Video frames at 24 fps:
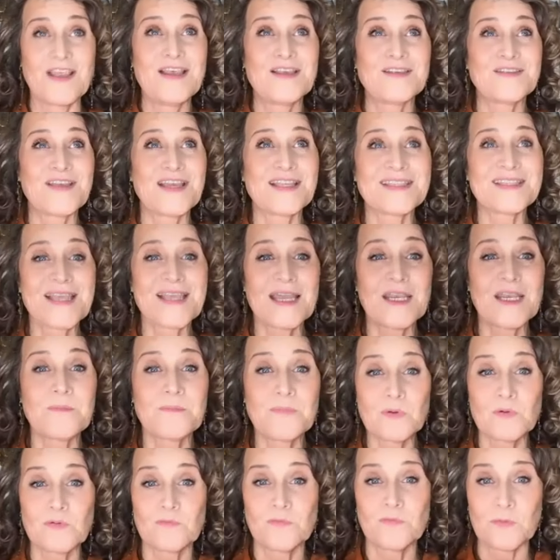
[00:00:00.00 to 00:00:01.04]
So that's kind of
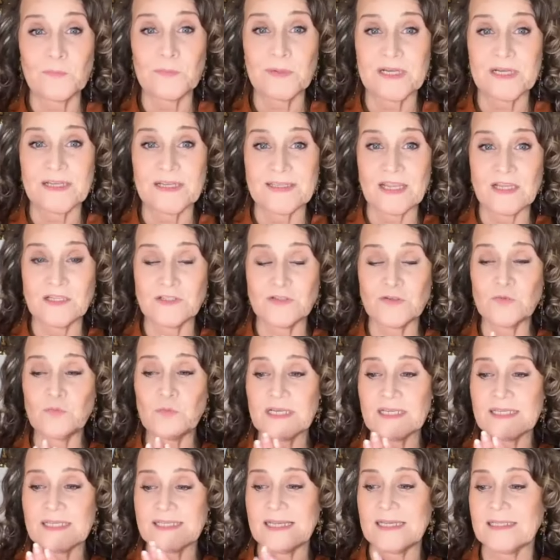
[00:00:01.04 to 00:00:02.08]
beautiful, because I do
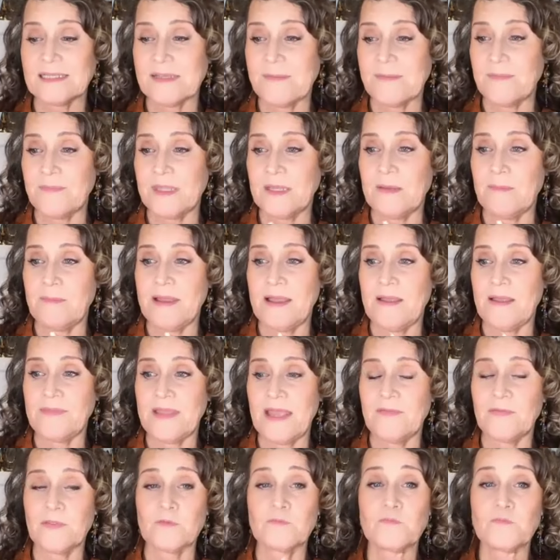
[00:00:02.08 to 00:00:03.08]
want to say something about that.